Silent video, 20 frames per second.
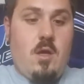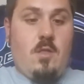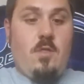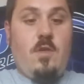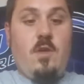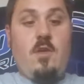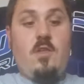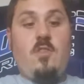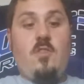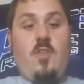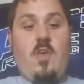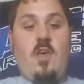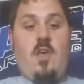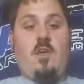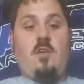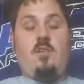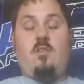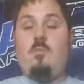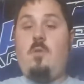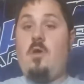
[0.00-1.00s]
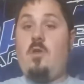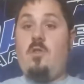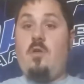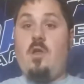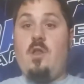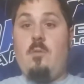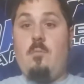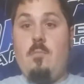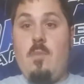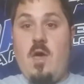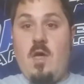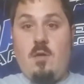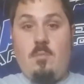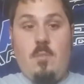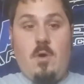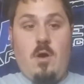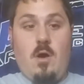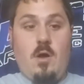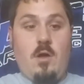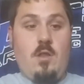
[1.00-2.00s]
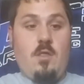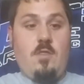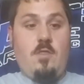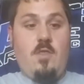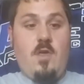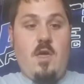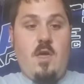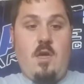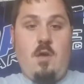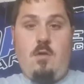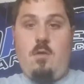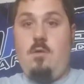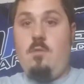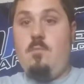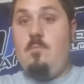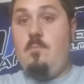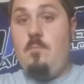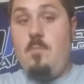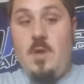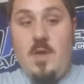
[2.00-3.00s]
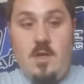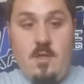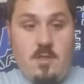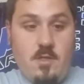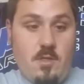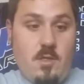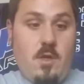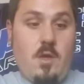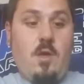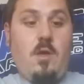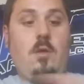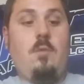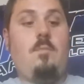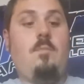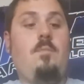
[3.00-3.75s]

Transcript: These things, especially in a mech mod, they are beastly.